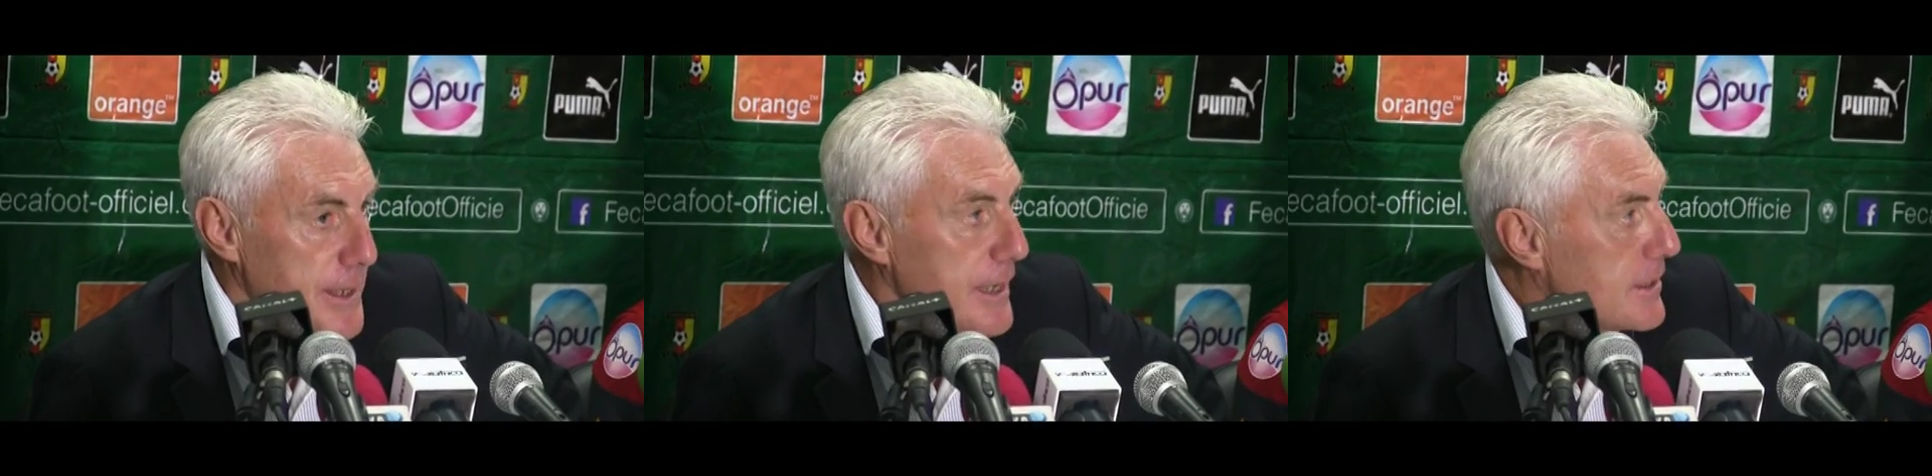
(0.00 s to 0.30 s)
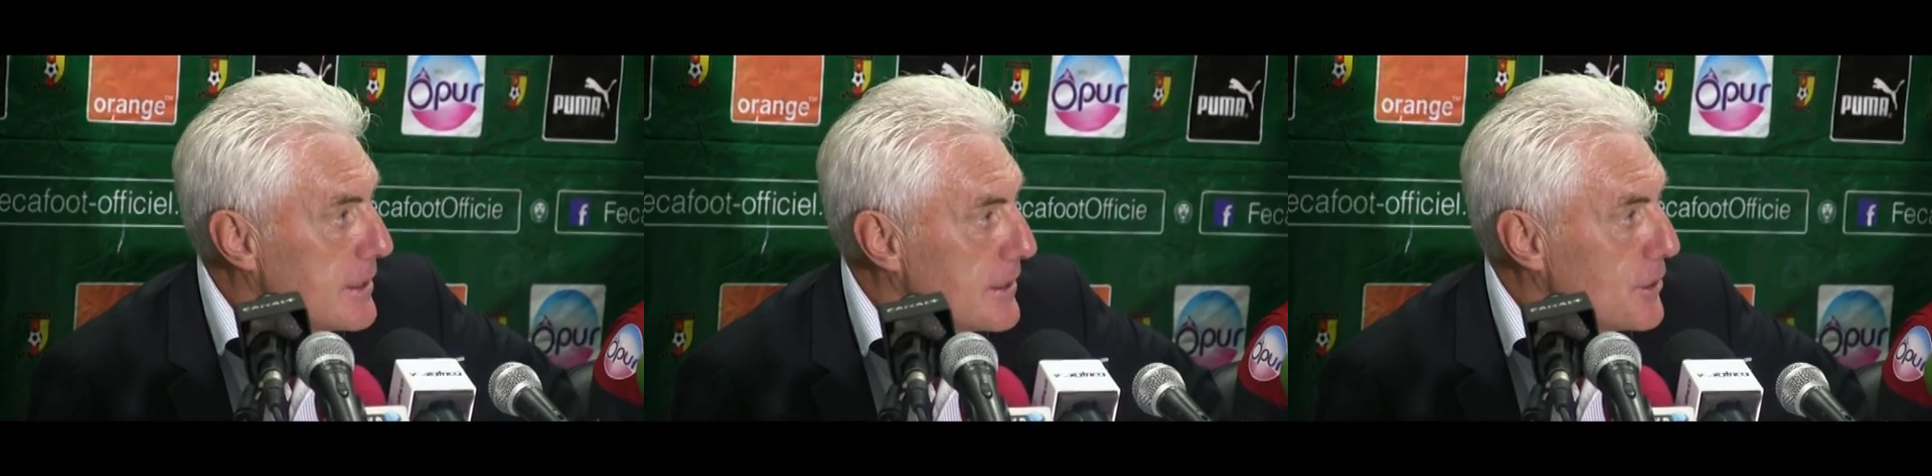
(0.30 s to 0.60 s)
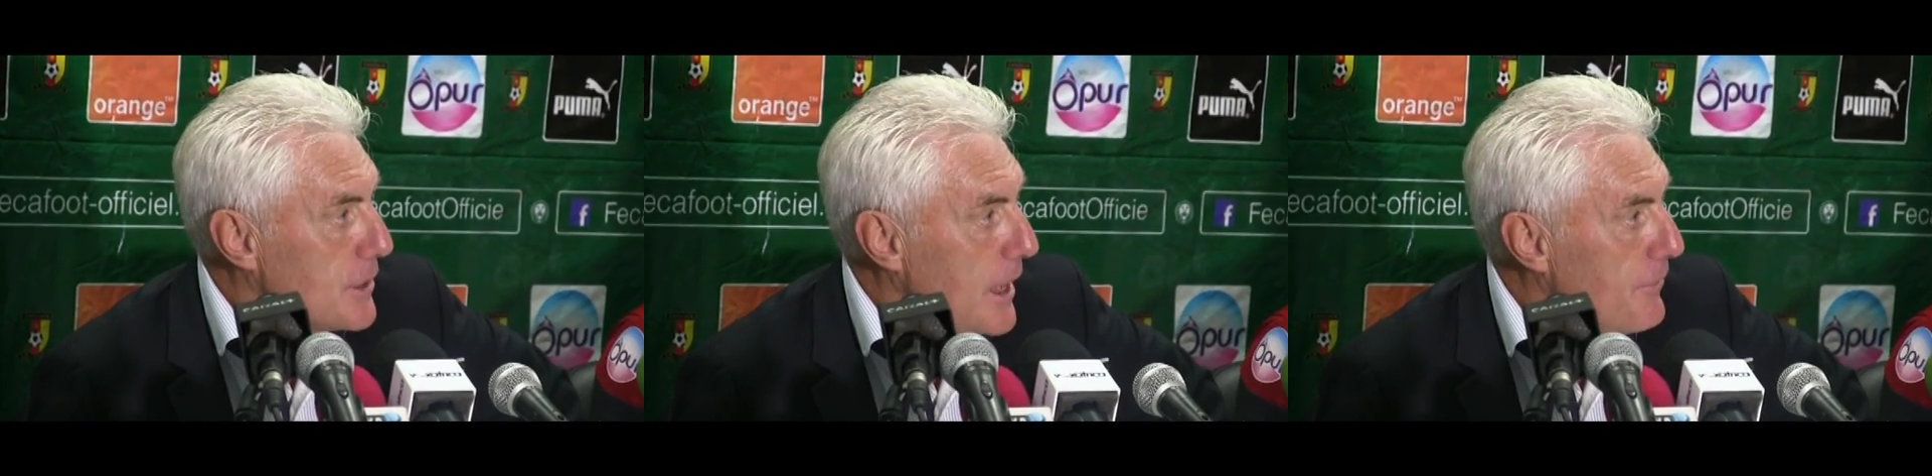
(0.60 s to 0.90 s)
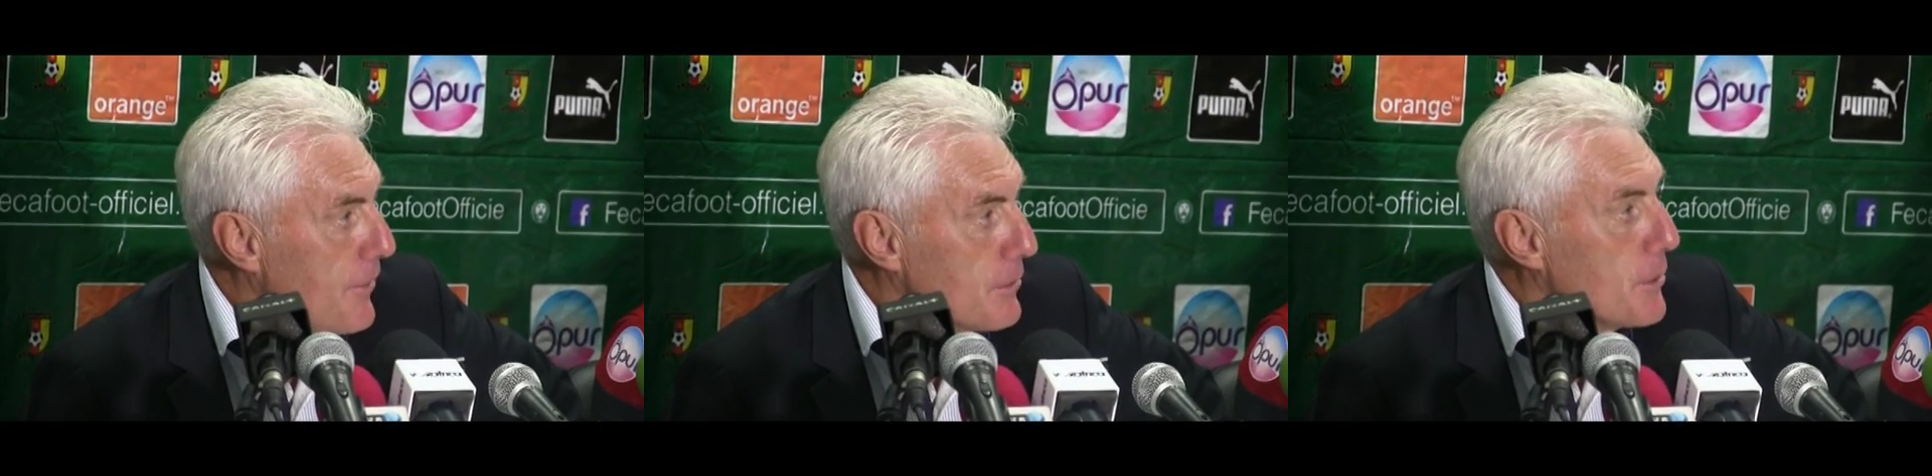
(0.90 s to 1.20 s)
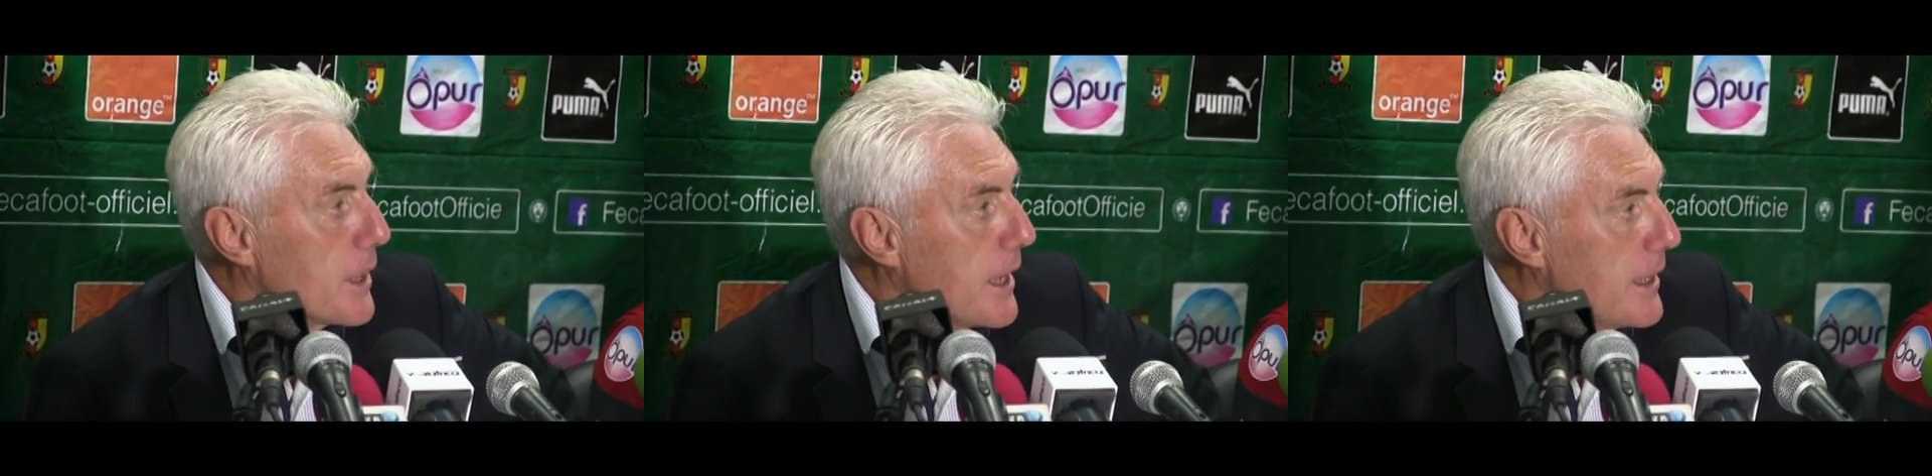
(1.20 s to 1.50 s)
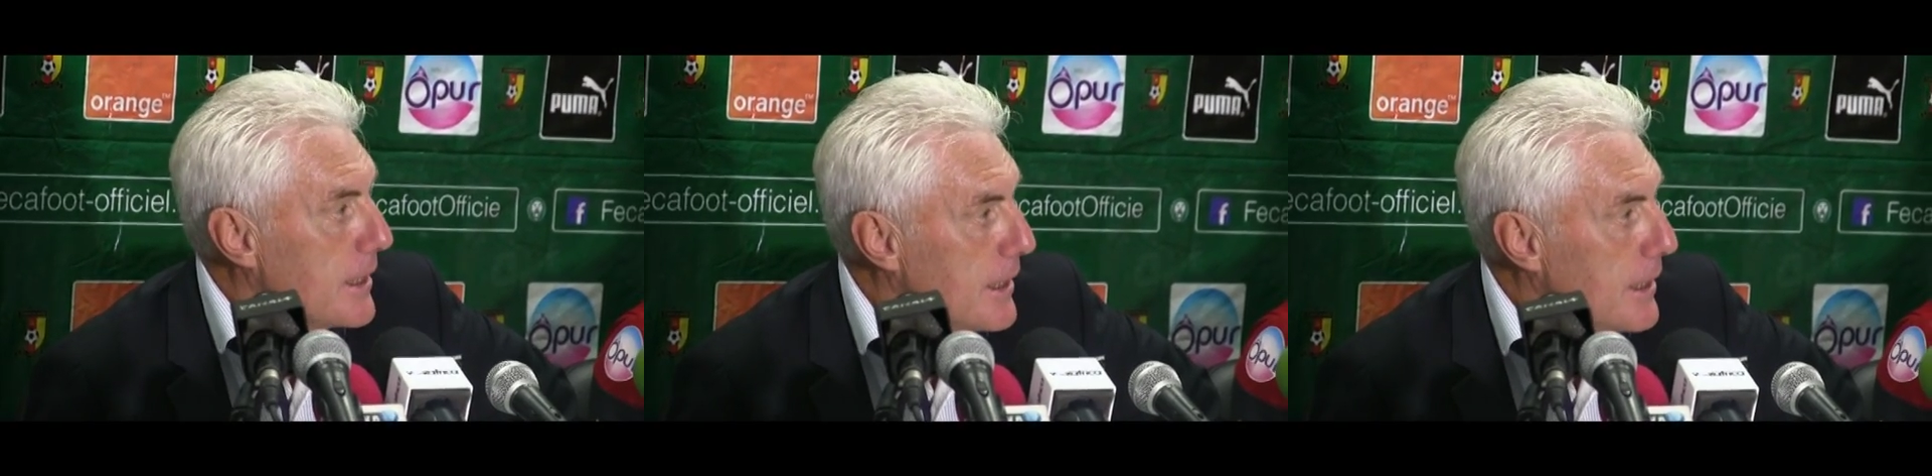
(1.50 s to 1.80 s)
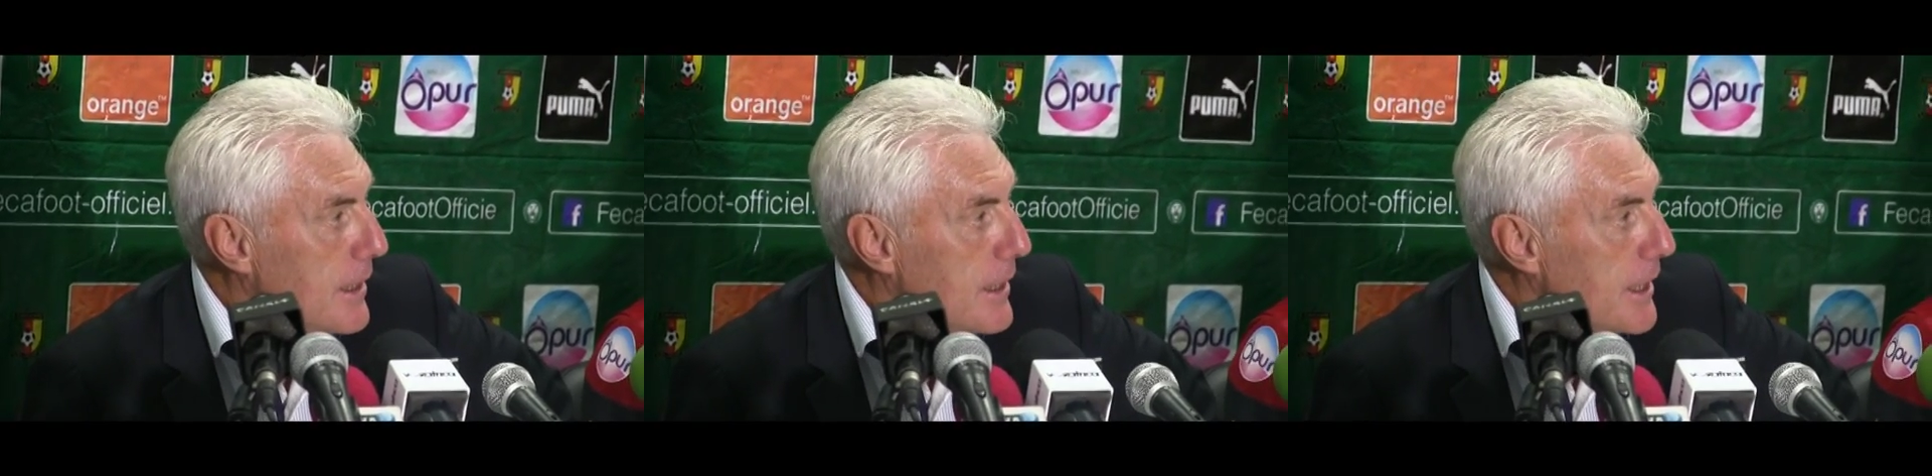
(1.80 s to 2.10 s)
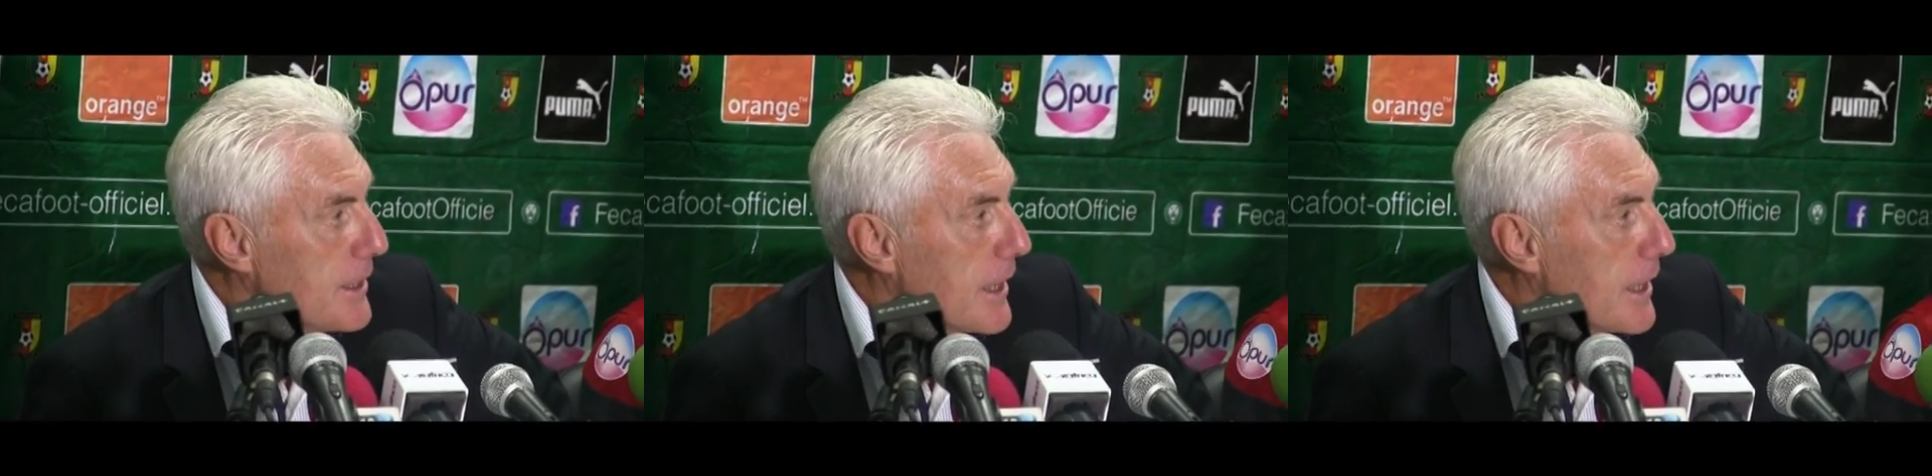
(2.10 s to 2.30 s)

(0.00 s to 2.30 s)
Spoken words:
did today from the beginning in